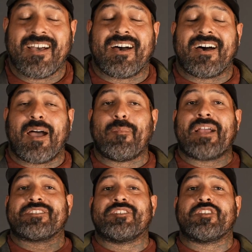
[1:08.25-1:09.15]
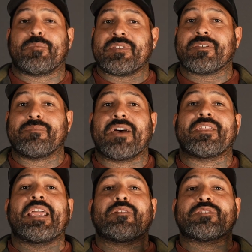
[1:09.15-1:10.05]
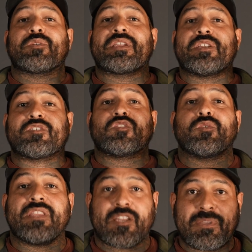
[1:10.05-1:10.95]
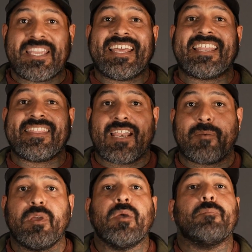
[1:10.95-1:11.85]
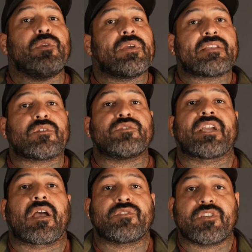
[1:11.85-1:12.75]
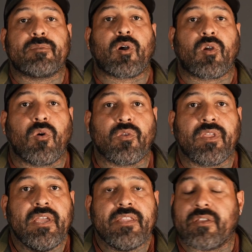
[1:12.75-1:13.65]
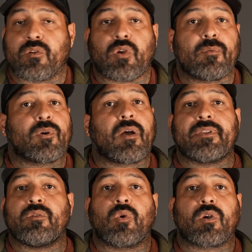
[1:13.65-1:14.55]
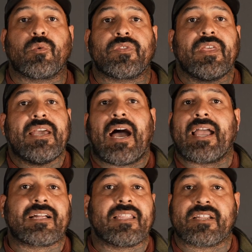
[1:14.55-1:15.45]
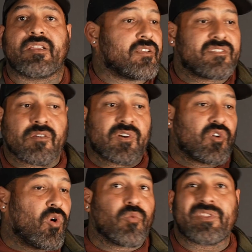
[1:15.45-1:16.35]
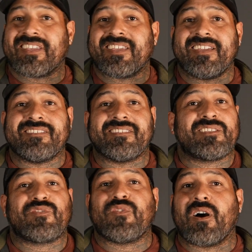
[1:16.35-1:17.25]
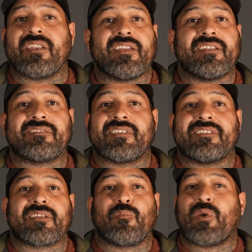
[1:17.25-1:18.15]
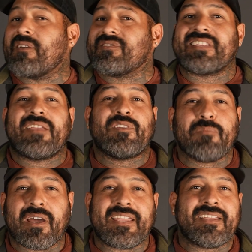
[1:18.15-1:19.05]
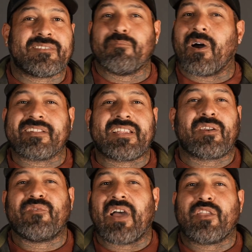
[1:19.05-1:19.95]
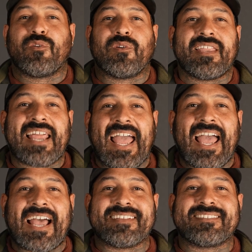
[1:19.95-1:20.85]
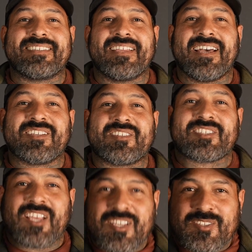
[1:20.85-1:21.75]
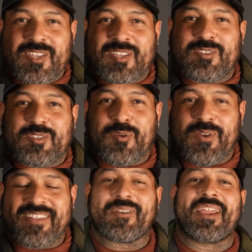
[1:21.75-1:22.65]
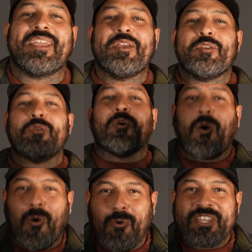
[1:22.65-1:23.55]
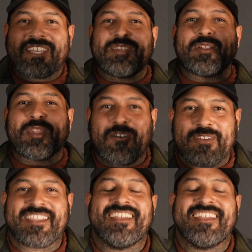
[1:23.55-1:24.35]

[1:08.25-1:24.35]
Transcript: I'm actually shipping some down to Arizona here soon. It'll be hidden there. You guys go check out GMR Gold. They're an incredible company to work with. I collect silver and gold with the kids. It's fun. It's some way of saving money. It's monetary value. It has a sustenance to it, right? You hold it. You love it.